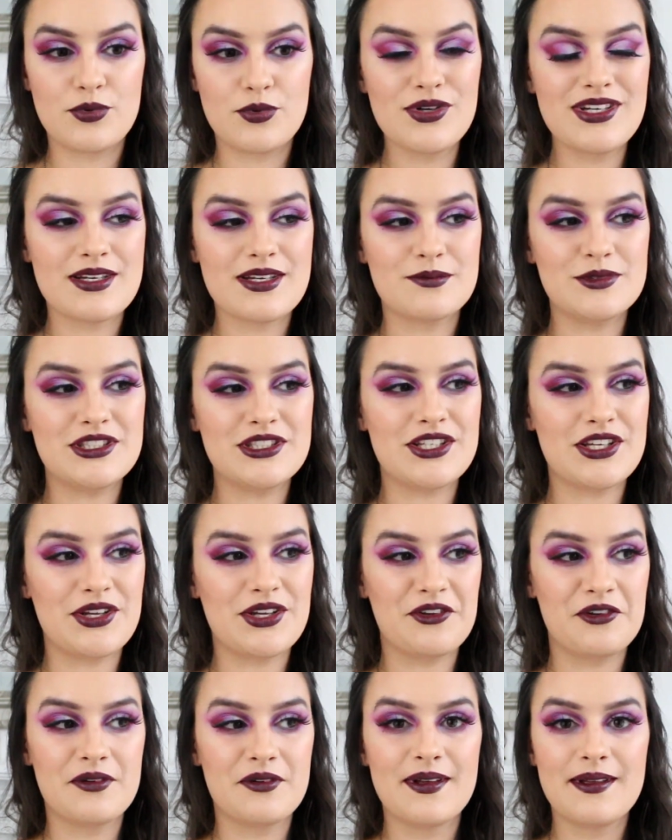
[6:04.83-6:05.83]
Point number
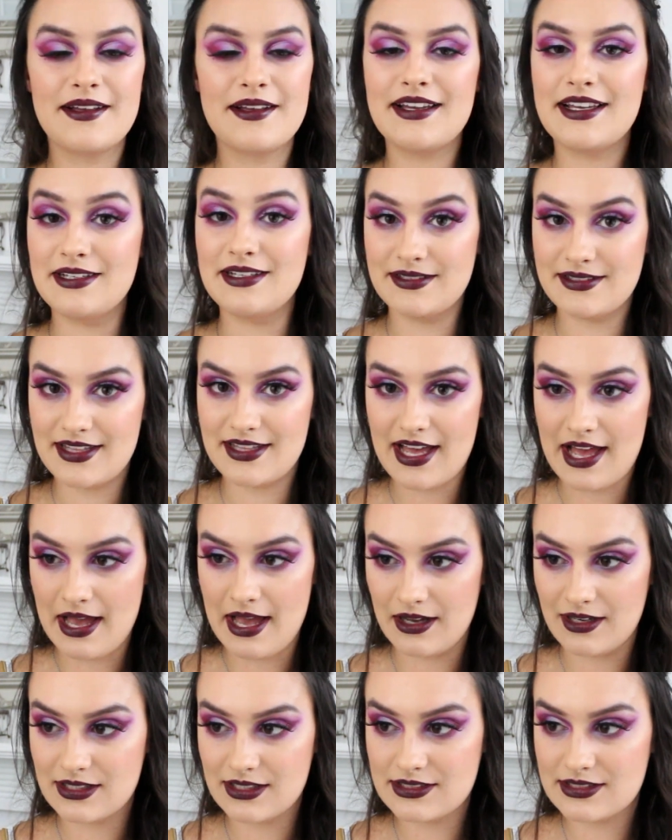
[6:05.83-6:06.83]
2 is the
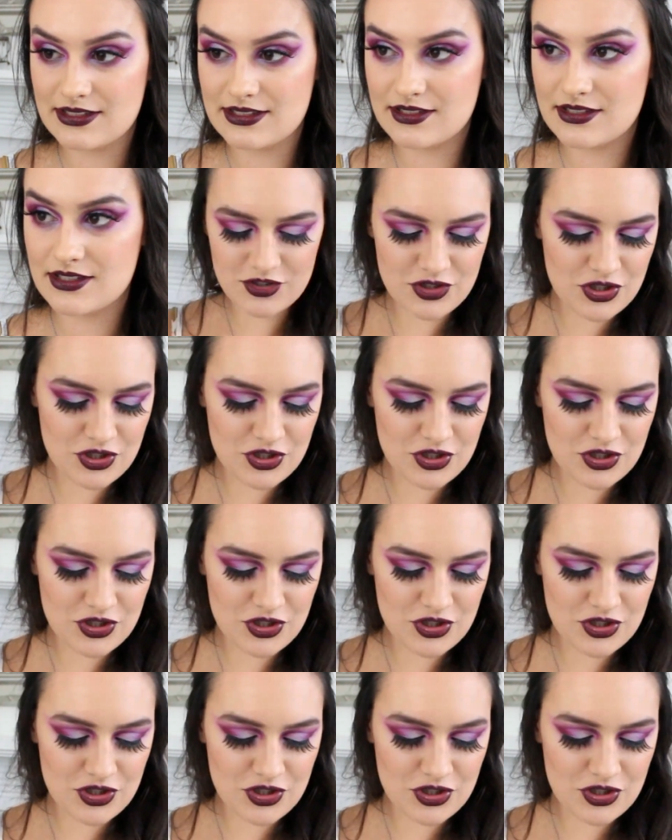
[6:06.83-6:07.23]
angst.